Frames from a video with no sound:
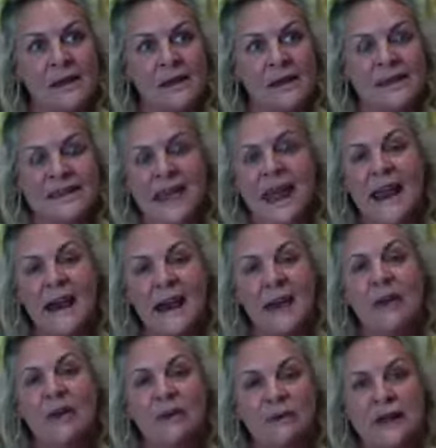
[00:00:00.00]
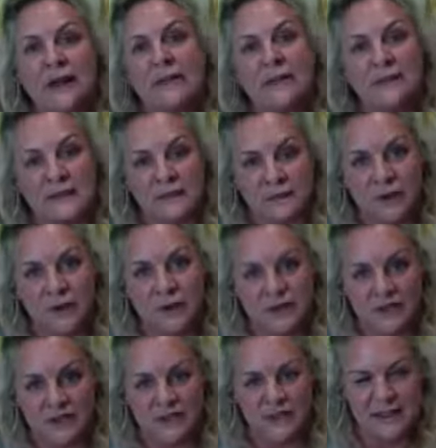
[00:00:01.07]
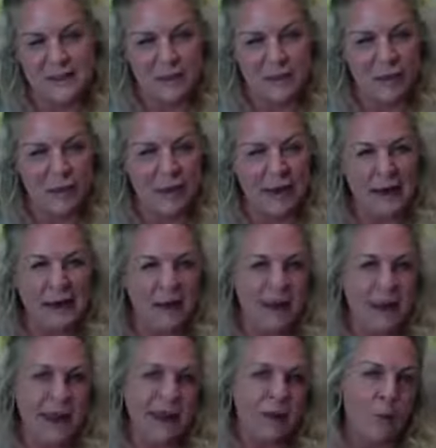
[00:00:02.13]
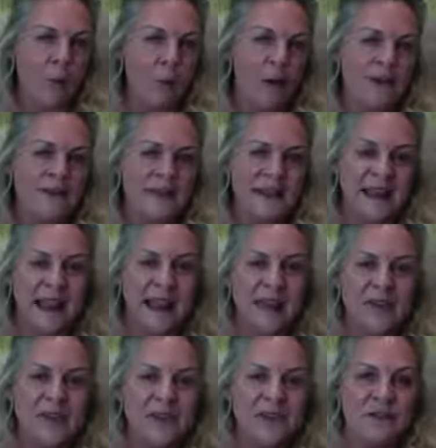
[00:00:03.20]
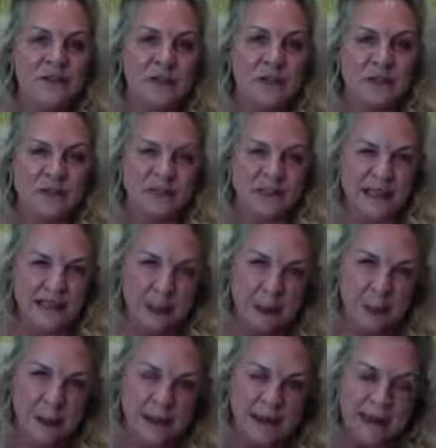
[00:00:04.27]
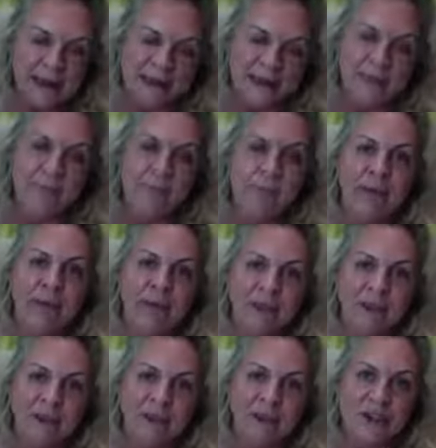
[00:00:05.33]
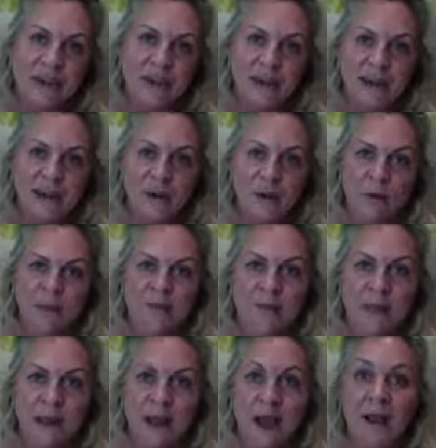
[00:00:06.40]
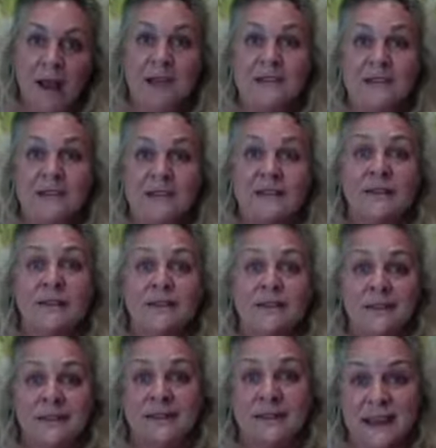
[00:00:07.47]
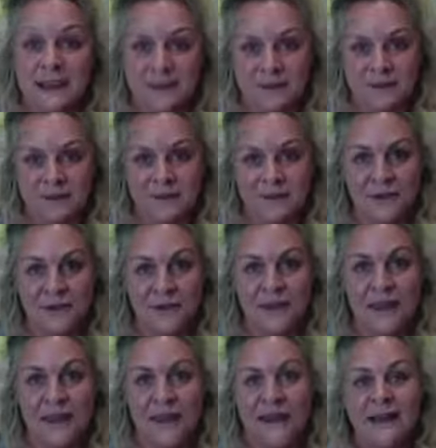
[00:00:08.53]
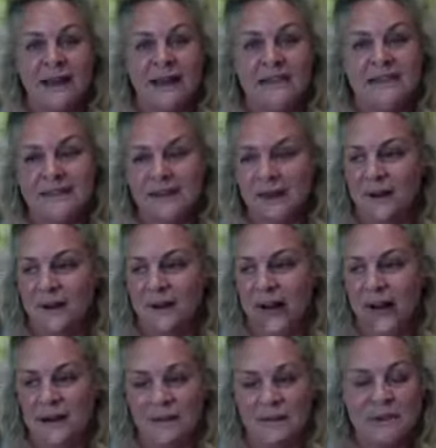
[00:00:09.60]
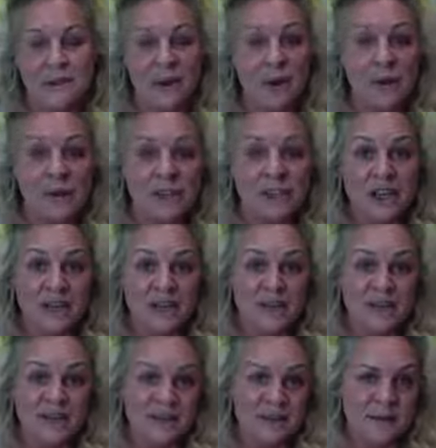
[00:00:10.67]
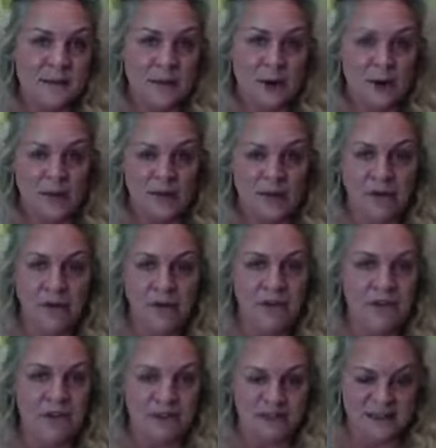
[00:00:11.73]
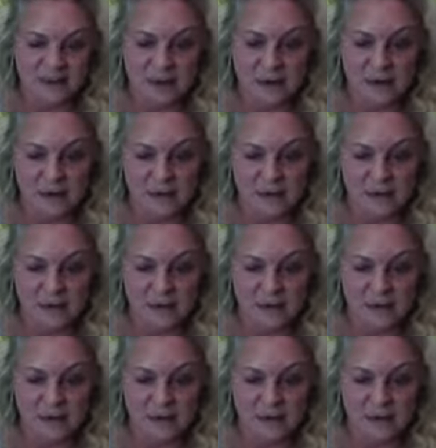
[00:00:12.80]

attaining new levels of consciousness, but we're really looking at what is the energy frequency that we need to match in what's being asked of us to stay in our truth. So animals are rejecting subpar food, just as our